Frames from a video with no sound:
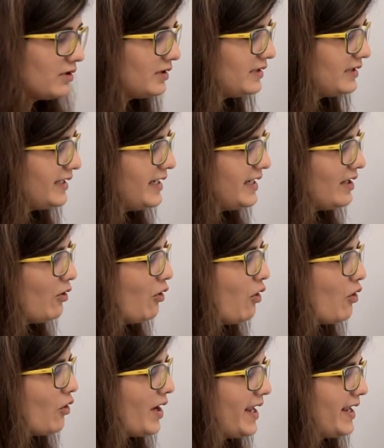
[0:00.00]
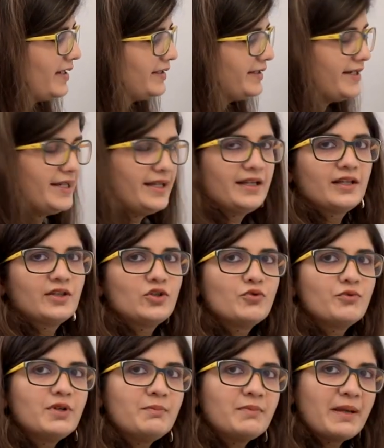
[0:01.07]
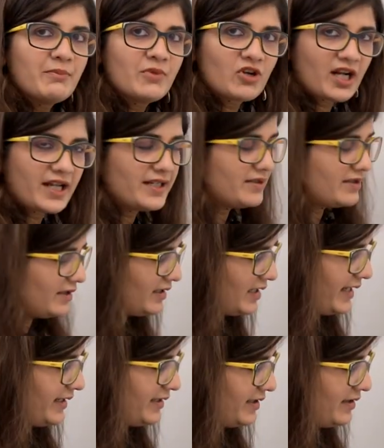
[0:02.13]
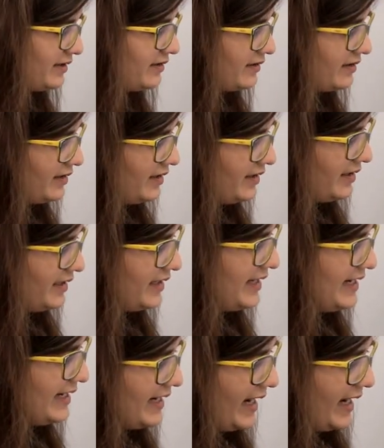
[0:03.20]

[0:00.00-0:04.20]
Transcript: C-O-L-E. You will memorize it like this. E